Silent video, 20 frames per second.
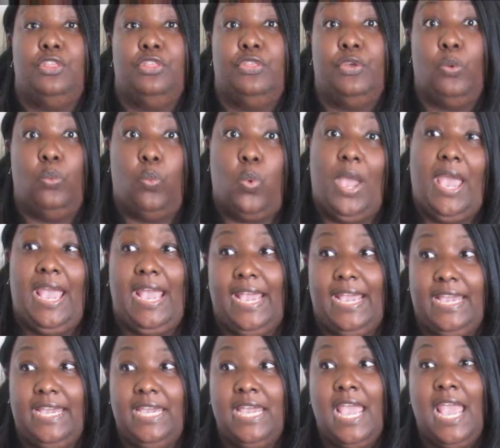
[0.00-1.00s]
the
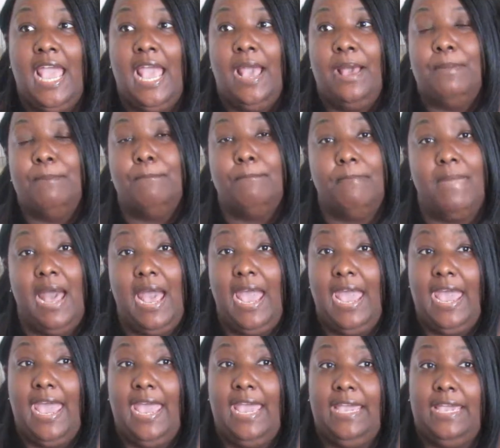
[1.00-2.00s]
way
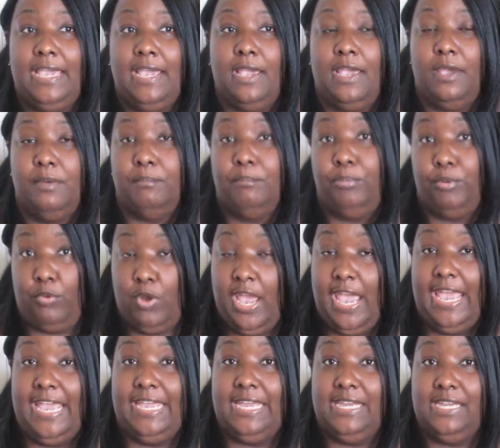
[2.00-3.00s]
my
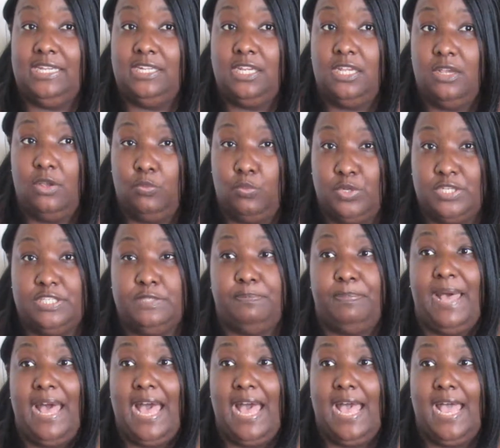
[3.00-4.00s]
brain
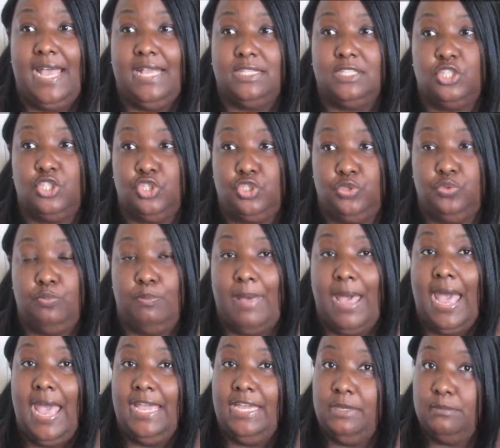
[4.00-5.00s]
responds to
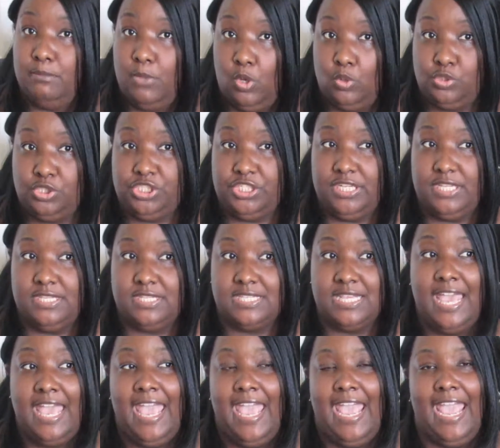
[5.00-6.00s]
my
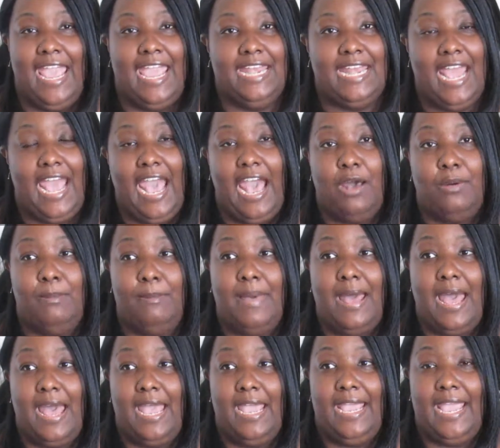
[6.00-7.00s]
emotions and how
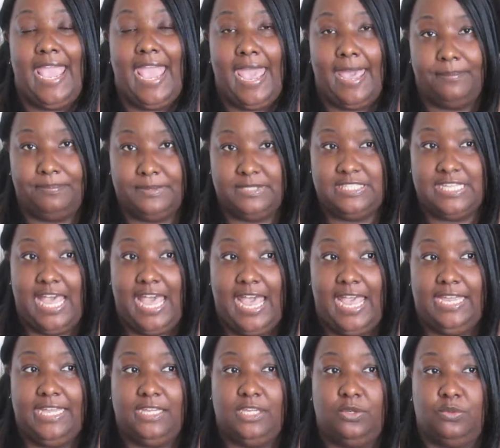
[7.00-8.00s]
my
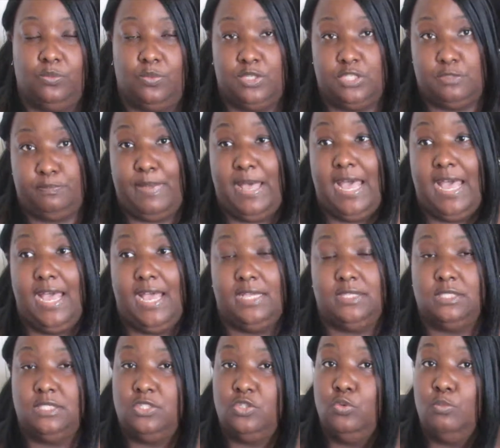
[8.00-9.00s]
appetite
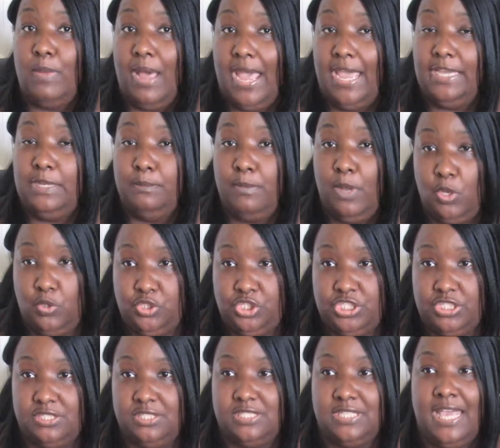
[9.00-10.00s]
responds to my
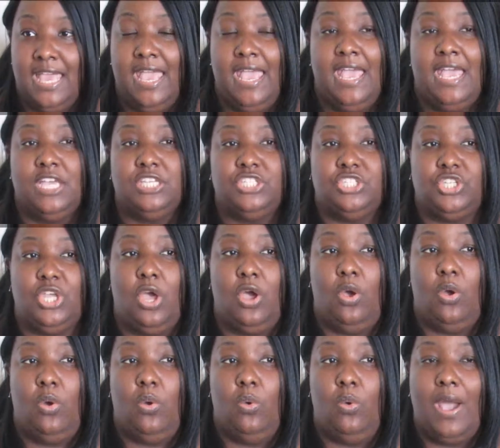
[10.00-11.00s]
emotions.
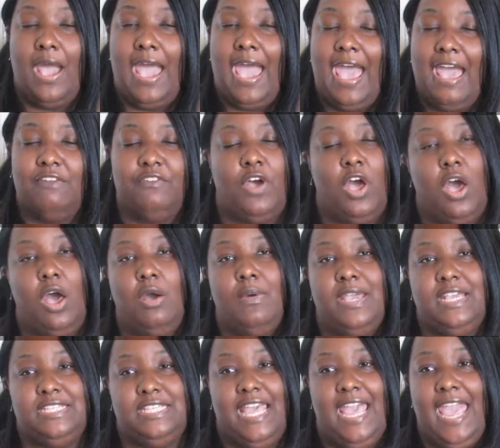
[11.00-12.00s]
So I've
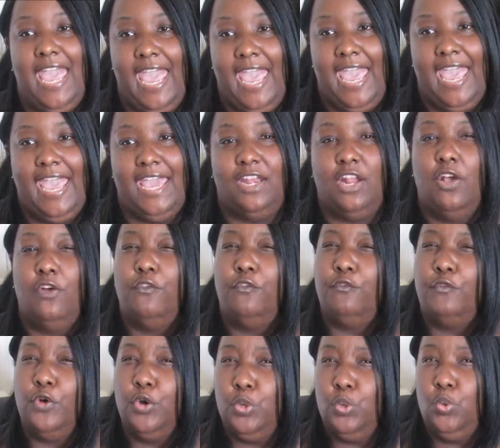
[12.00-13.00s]
always had
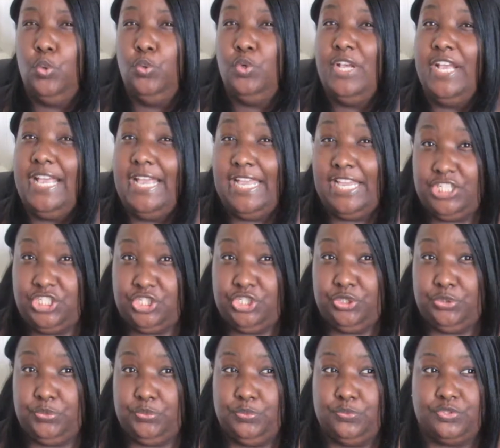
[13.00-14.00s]
food
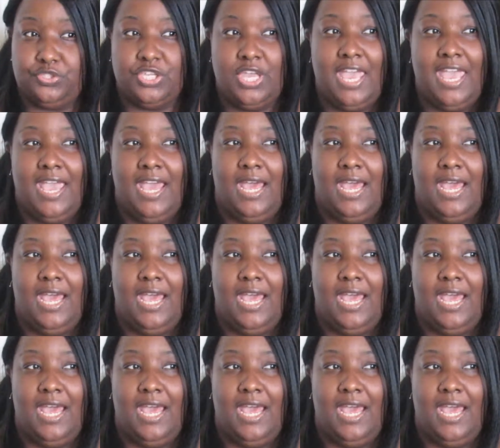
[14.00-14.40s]
issues.